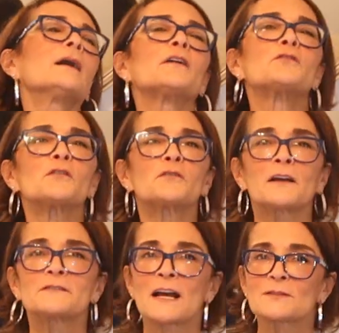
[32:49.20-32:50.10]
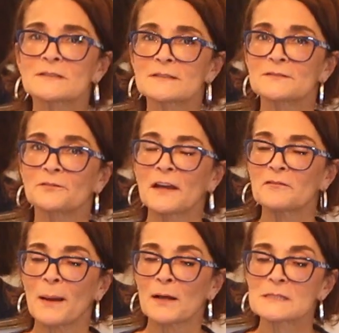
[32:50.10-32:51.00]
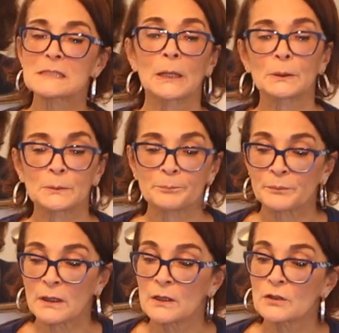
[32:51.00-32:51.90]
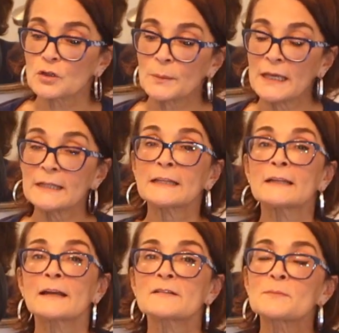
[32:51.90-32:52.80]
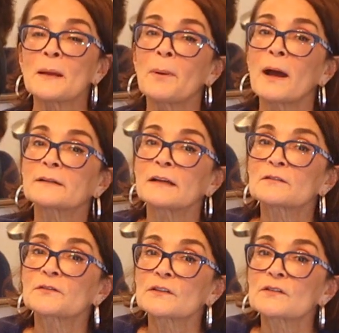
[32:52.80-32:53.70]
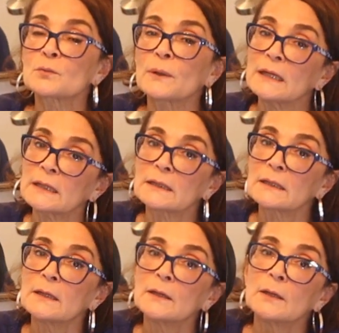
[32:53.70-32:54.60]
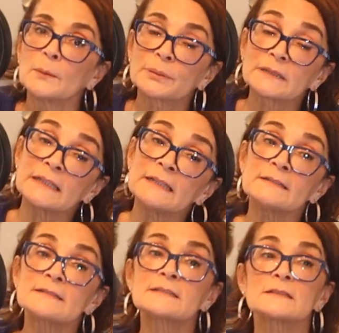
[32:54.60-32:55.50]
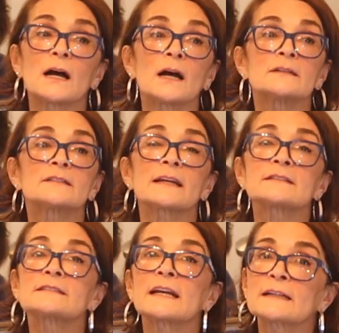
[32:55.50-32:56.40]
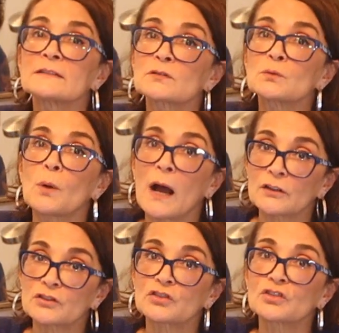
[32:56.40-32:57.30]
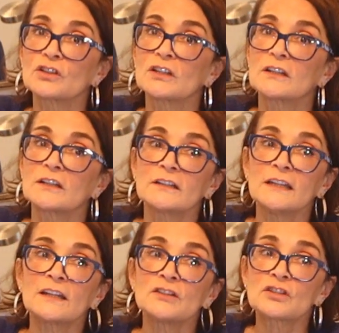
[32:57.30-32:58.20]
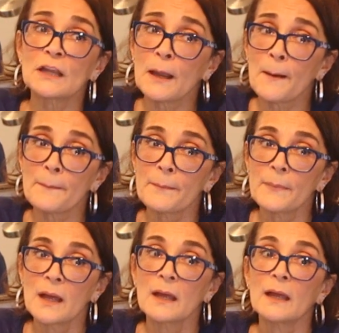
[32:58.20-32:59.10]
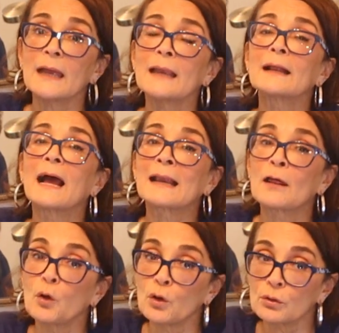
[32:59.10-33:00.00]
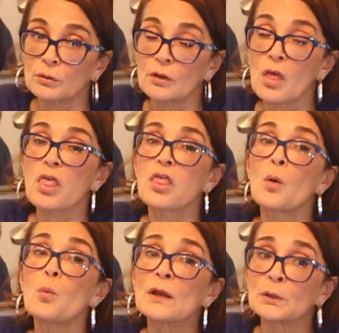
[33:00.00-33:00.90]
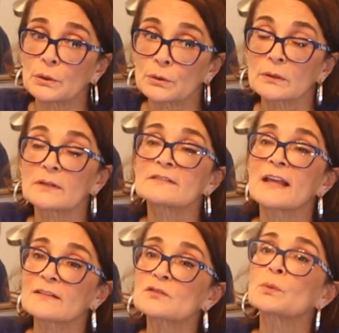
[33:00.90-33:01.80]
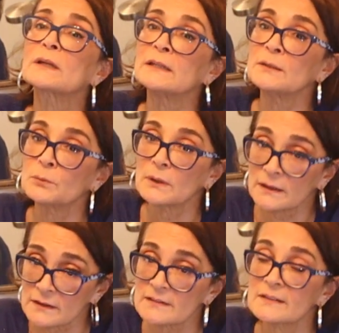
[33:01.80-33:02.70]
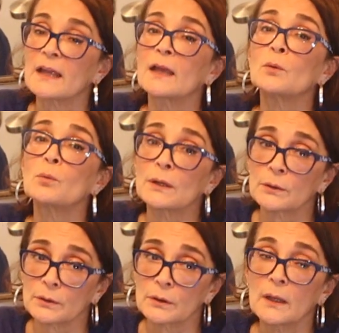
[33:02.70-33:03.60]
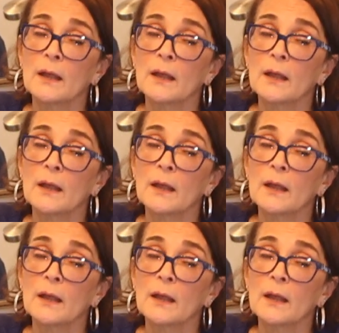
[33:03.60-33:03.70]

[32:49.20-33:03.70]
I feel 5 pounds lighter. So mi gente, that is my podcast for this week. Please take a second to watch Nicky Jam, El Ganador, the winner, because that's what he is, a winner.